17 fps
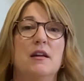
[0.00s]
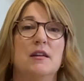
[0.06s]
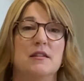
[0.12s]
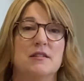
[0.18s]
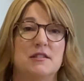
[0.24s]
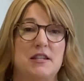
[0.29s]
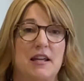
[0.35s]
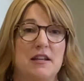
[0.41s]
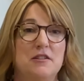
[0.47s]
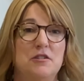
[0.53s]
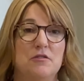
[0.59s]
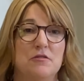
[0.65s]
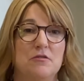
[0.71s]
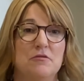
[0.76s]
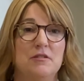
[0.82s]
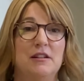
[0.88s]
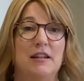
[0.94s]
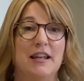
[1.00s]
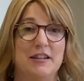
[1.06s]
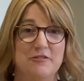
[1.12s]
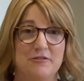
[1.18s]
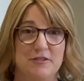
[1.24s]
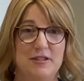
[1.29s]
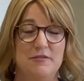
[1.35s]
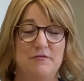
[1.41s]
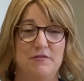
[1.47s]
Stay tuned later
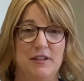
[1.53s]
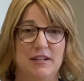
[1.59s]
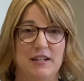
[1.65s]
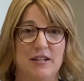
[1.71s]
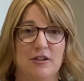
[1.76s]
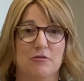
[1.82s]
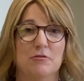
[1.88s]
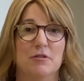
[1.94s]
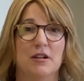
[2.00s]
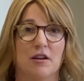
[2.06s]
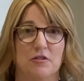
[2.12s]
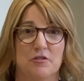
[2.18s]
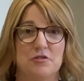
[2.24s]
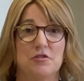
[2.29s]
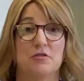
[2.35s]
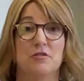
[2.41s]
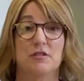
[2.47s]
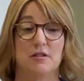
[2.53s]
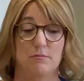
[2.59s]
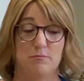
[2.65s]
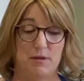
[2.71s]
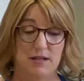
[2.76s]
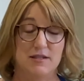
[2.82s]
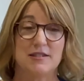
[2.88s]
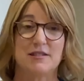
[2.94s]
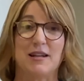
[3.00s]
in the video and I'll show you the
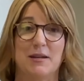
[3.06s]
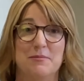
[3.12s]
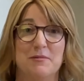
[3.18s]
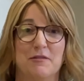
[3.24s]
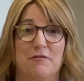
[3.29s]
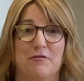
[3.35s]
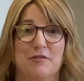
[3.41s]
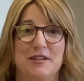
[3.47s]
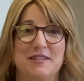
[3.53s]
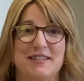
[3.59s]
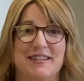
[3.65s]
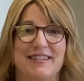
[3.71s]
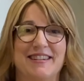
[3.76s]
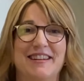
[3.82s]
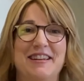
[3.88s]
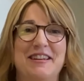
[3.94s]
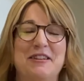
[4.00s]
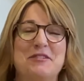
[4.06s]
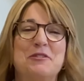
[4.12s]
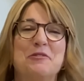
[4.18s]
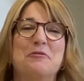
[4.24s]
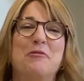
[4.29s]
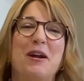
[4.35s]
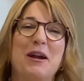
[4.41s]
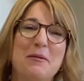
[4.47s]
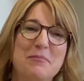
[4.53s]
best time to freeze it. So
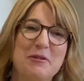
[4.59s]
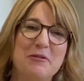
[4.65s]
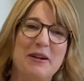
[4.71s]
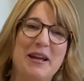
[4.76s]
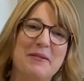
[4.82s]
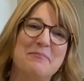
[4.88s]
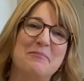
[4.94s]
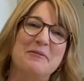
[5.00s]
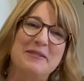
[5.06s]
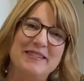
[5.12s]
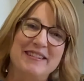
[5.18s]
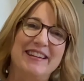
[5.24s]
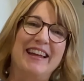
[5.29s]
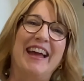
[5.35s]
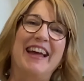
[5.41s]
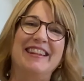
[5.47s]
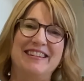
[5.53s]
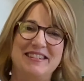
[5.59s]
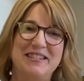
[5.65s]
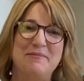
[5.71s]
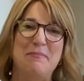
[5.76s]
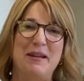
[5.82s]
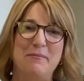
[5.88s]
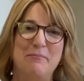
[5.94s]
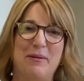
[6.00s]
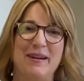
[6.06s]
grab your apron and let's
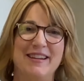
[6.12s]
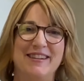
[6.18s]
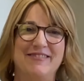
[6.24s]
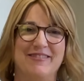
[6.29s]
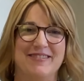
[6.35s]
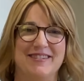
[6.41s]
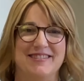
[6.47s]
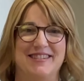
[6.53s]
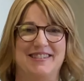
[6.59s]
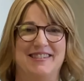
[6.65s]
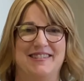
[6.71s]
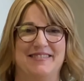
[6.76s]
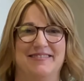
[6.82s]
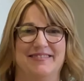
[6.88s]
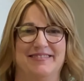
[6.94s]
make pie crust.